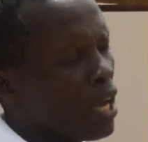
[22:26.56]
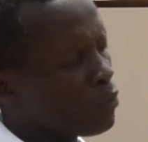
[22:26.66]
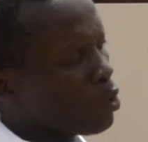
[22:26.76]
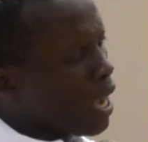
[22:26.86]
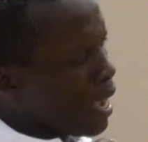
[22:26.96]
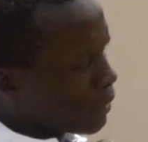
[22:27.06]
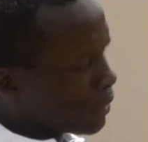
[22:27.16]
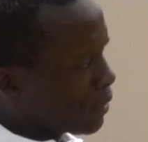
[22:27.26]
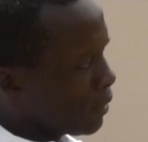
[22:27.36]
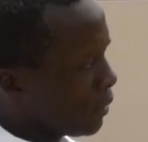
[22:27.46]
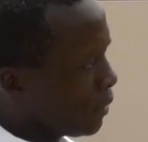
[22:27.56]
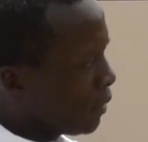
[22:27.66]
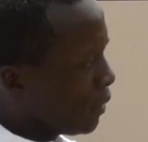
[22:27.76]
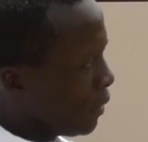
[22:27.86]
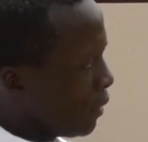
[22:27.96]
have to act,
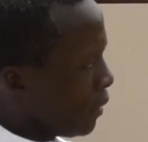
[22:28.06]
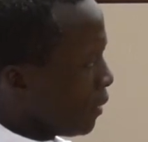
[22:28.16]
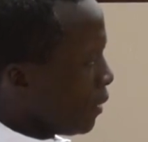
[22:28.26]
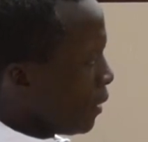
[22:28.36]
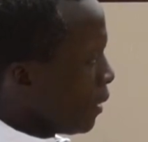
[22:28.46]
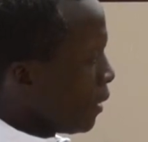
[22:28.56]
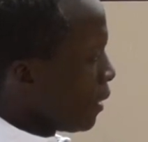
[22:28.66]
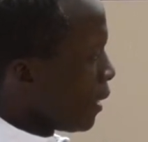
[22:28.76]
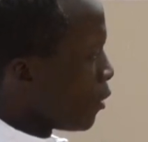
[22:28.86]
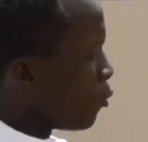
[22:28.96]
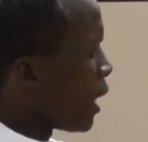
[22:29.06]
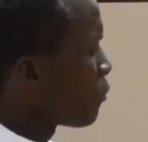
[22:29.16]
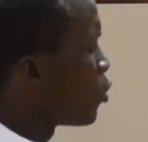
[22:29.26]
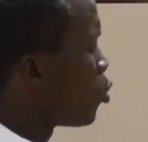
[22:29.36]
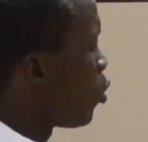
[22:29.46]
and we
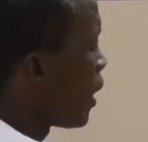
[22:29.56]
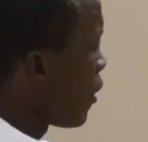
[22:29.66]
have to do